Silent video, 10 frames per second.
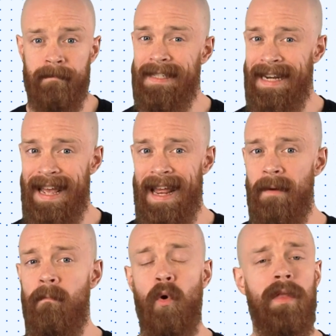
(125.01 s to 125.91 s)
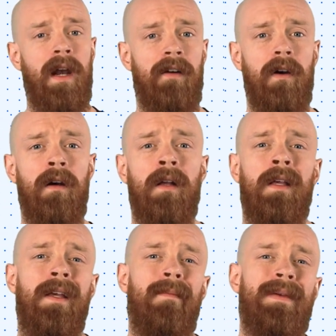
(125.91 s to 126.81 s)
Today, more than ever,
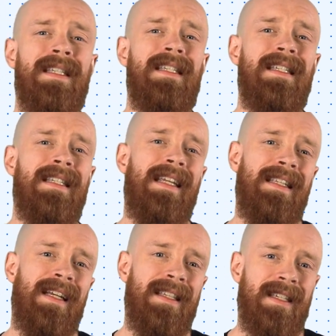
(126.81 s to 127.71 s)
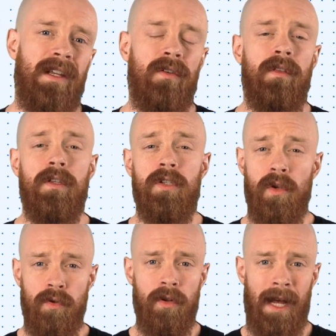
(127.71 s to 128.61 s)
businesses need to consider the
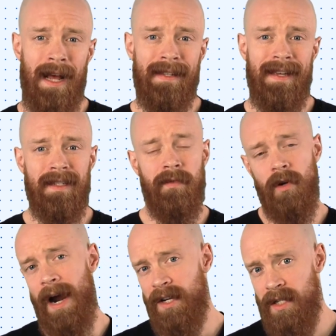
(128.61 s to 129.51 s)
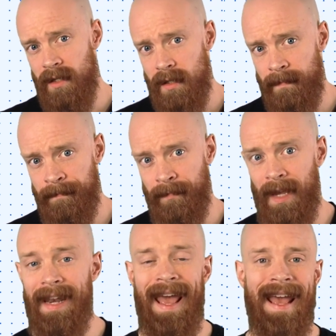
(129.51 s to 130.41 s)
social context of their actions,
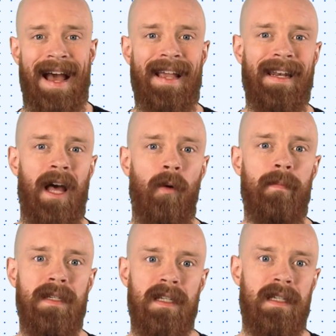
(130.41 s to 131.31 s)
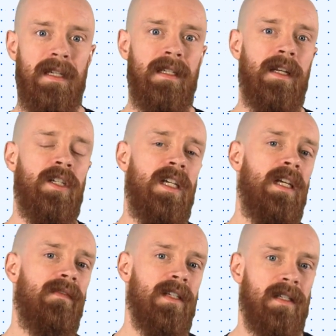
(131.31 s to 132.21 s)
and AI can help businesses
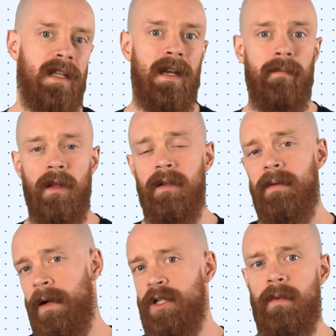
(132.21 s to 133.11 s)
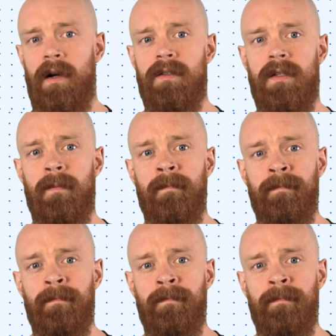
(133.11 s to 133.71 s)
achieve sustainability benchmarks.